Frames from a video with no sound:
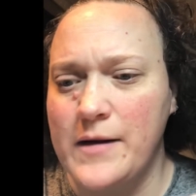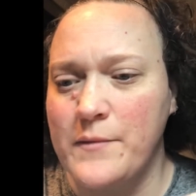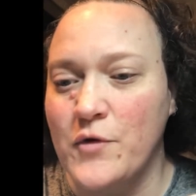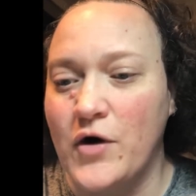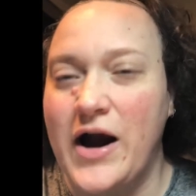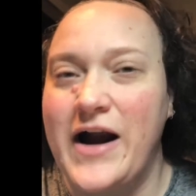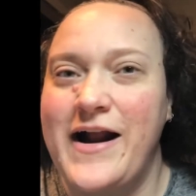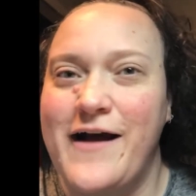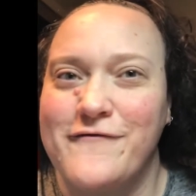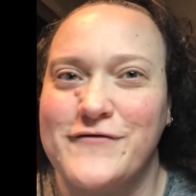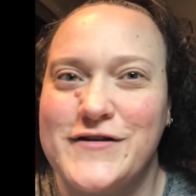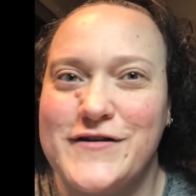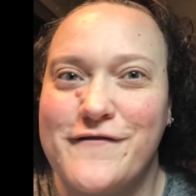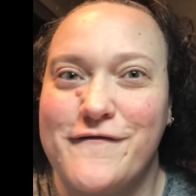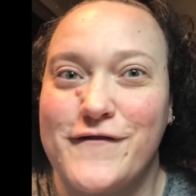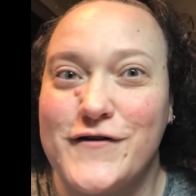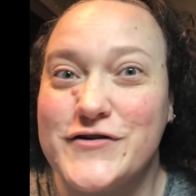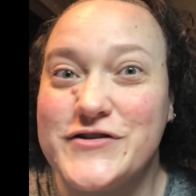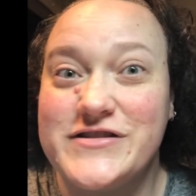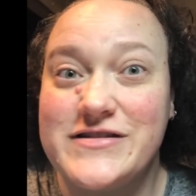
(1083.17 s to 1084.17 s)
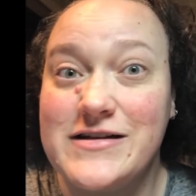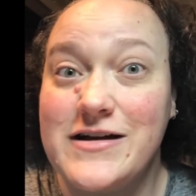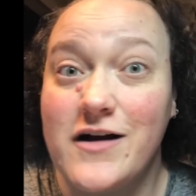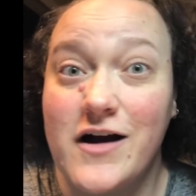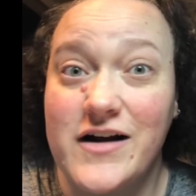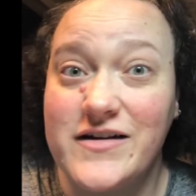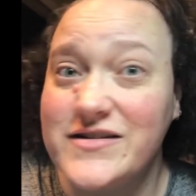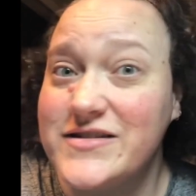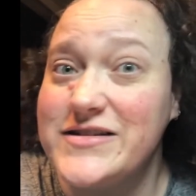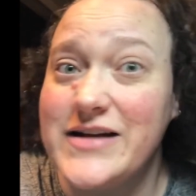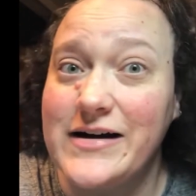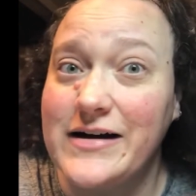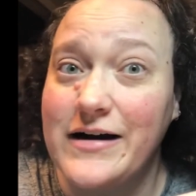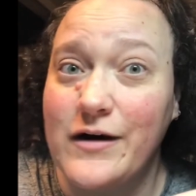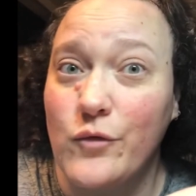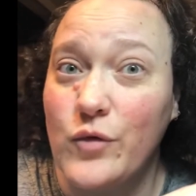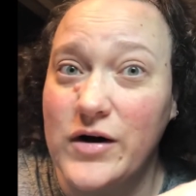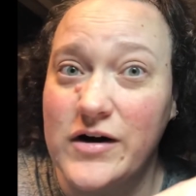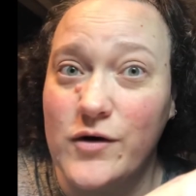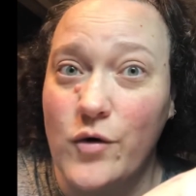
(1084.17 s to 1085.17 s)
right after the first of the year I decided I
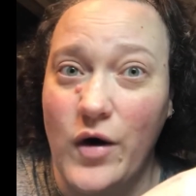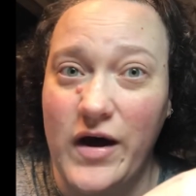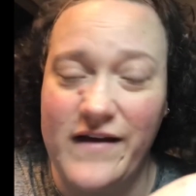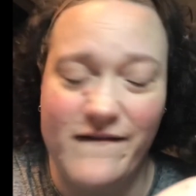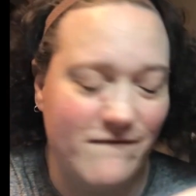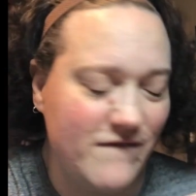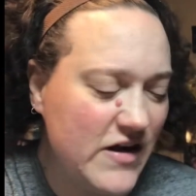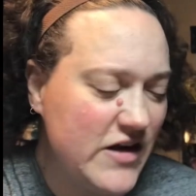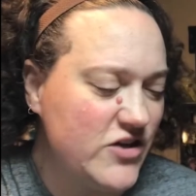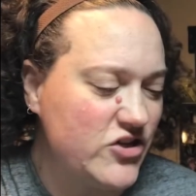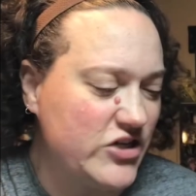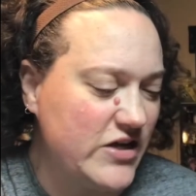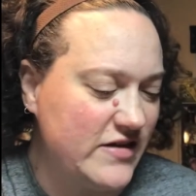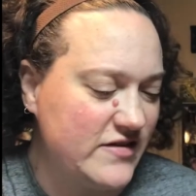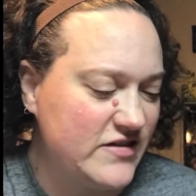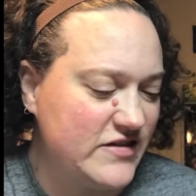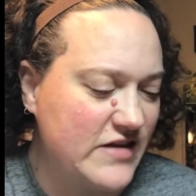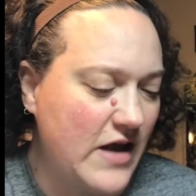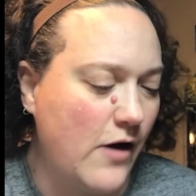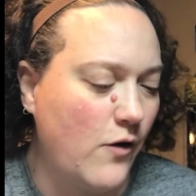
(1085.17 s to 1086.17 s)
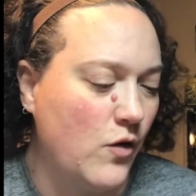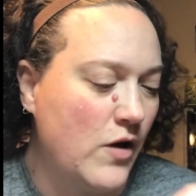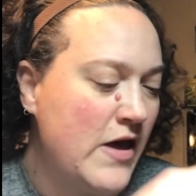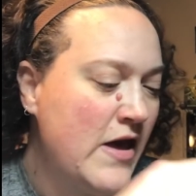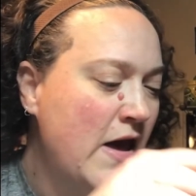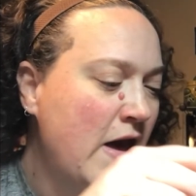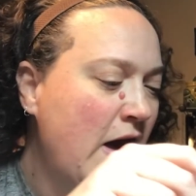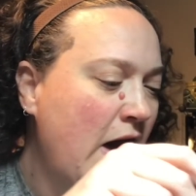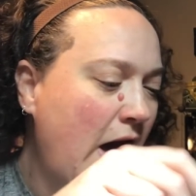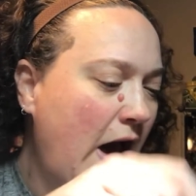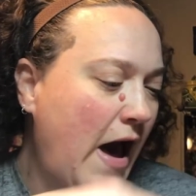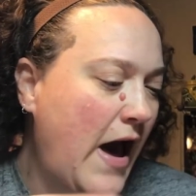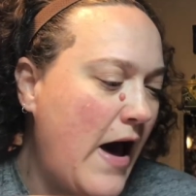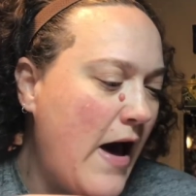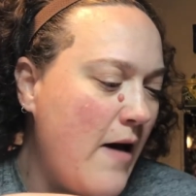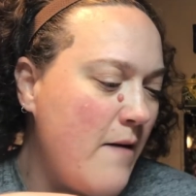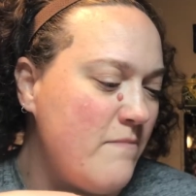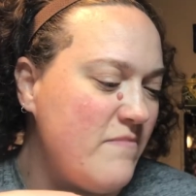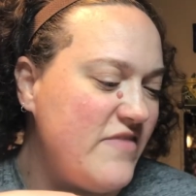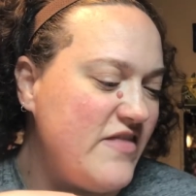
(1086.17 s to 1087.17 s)
wanted to go ahead and finish it. So
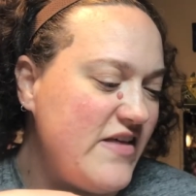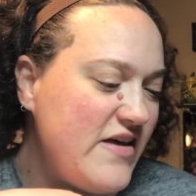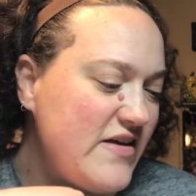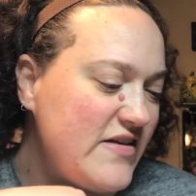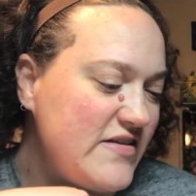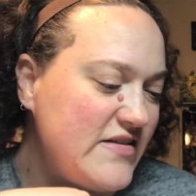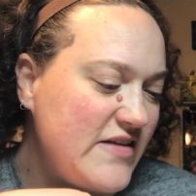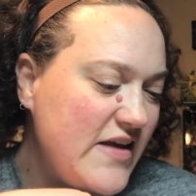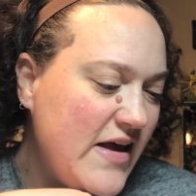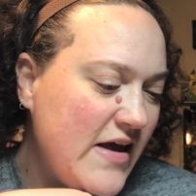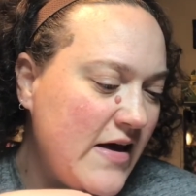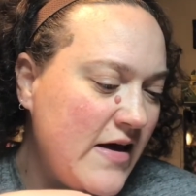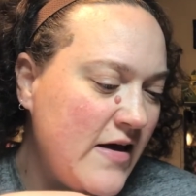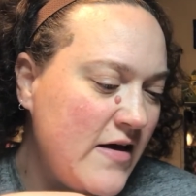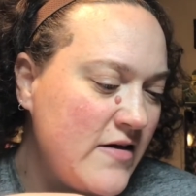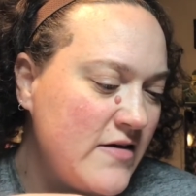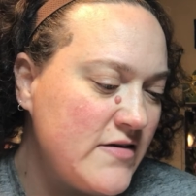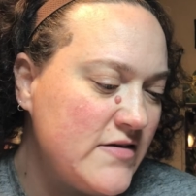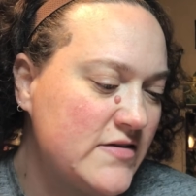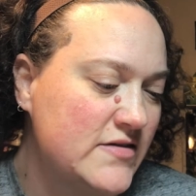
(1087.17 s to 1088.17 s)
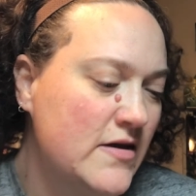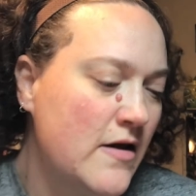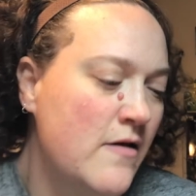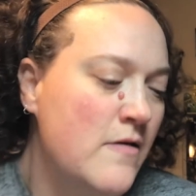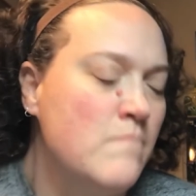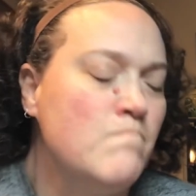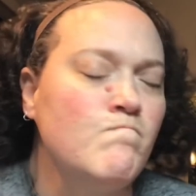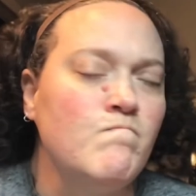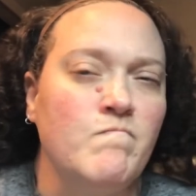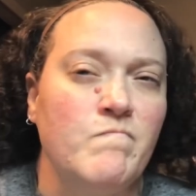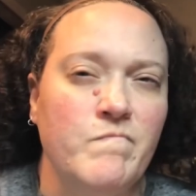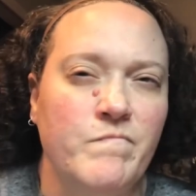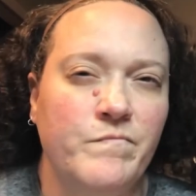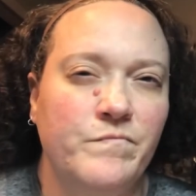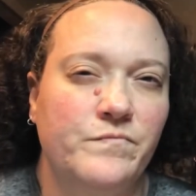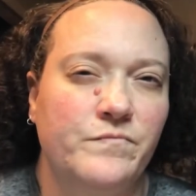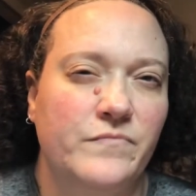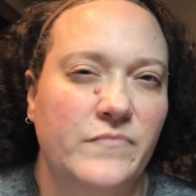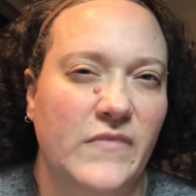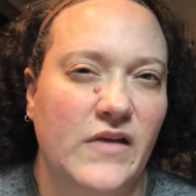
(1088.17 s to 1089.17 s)
this is,
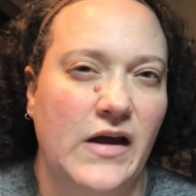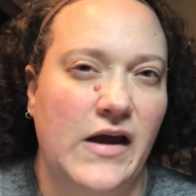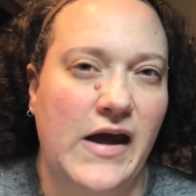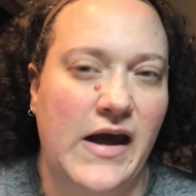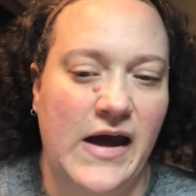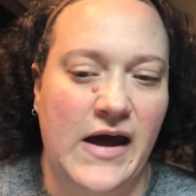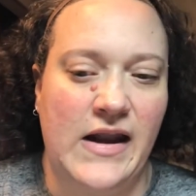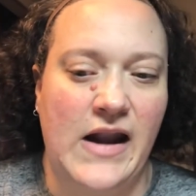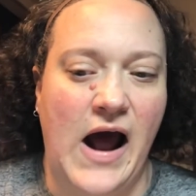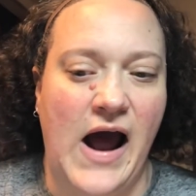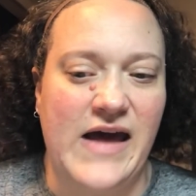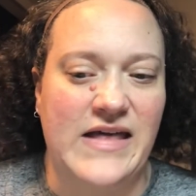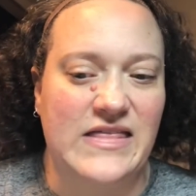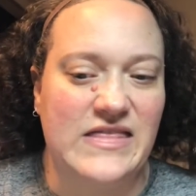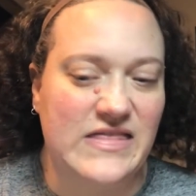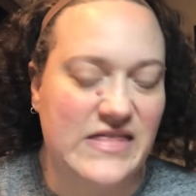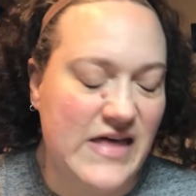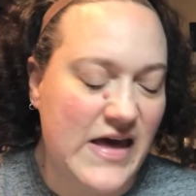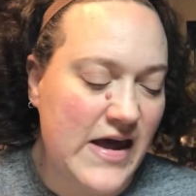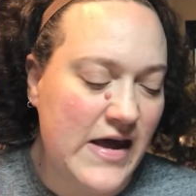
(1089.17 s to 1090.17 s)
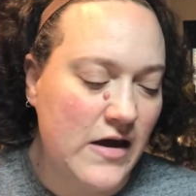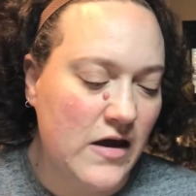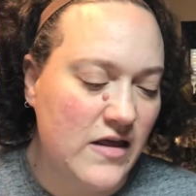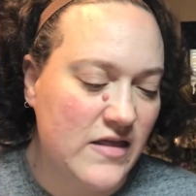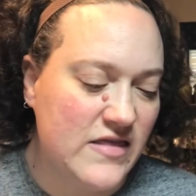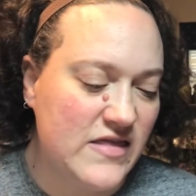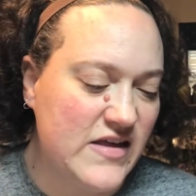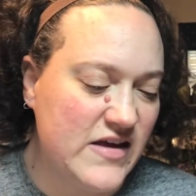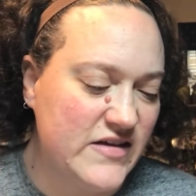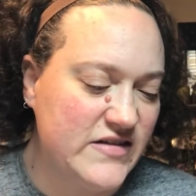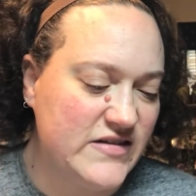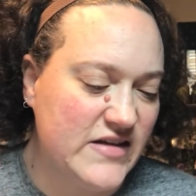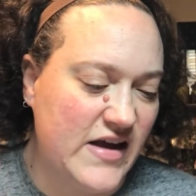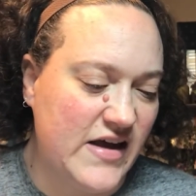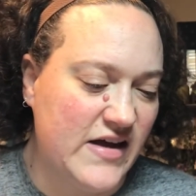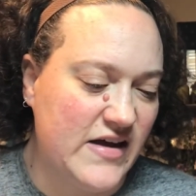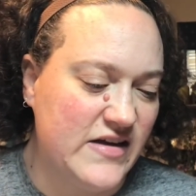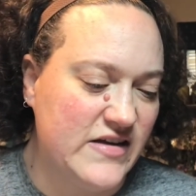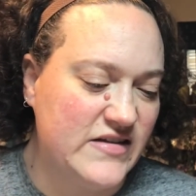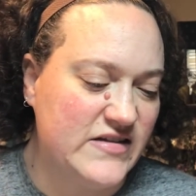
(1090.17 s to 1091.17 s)
and I think this
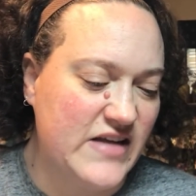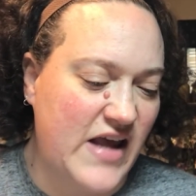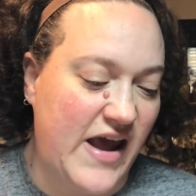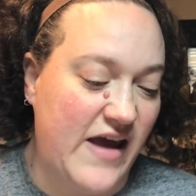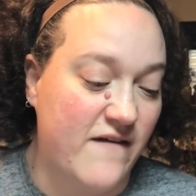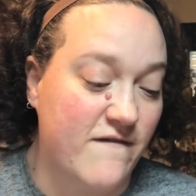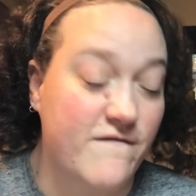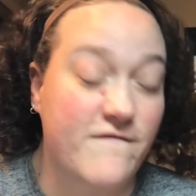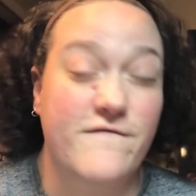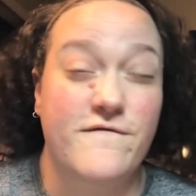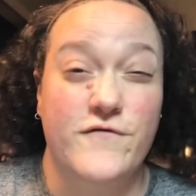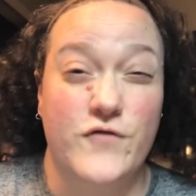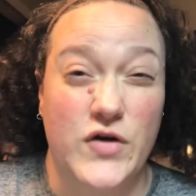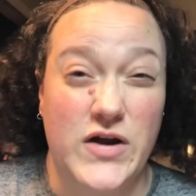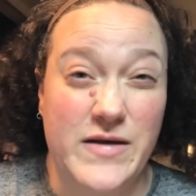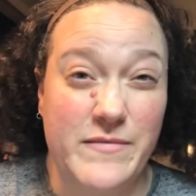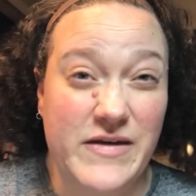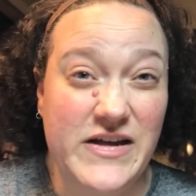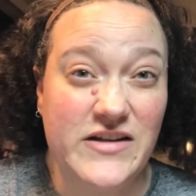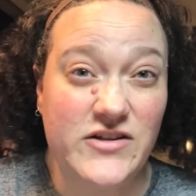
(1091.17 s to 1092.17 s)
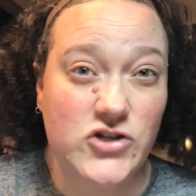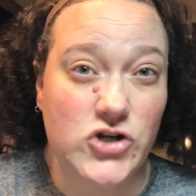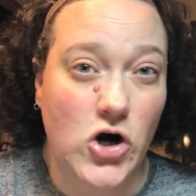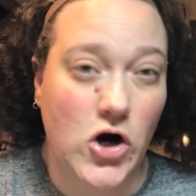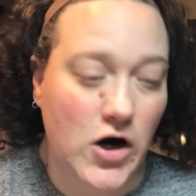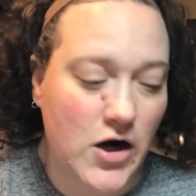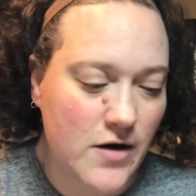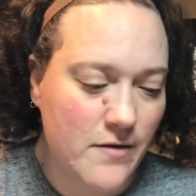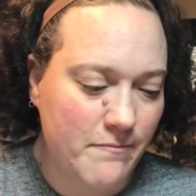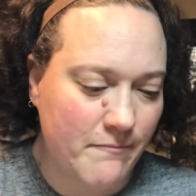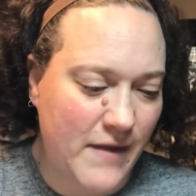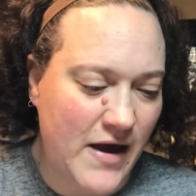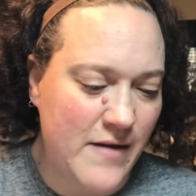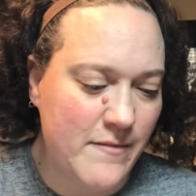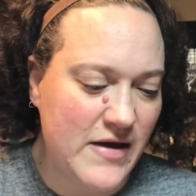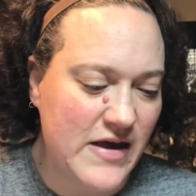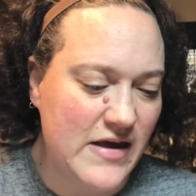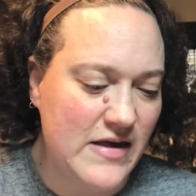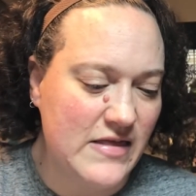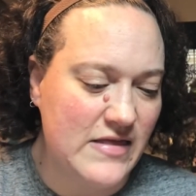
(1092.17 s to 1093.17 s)
is a freebie chart
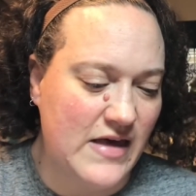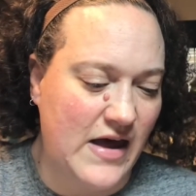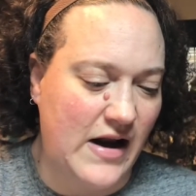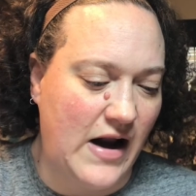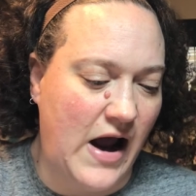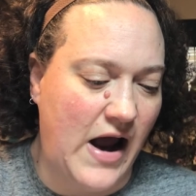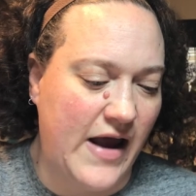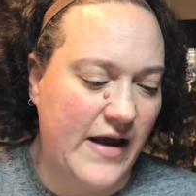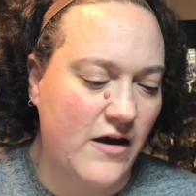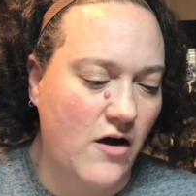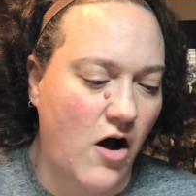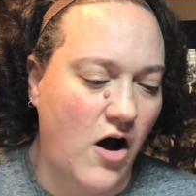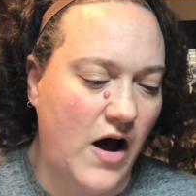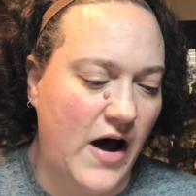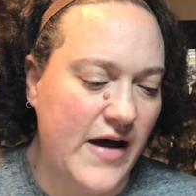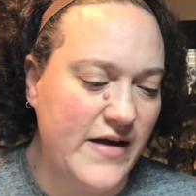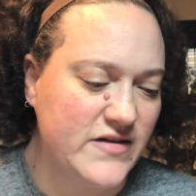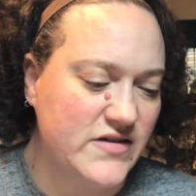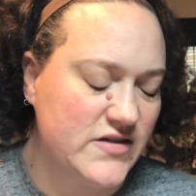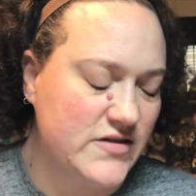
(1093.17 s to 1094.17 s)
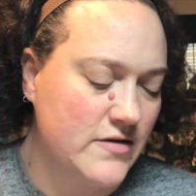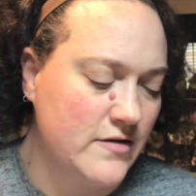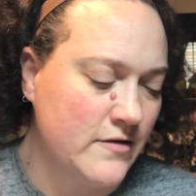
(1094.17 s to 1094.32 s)
maybe that I got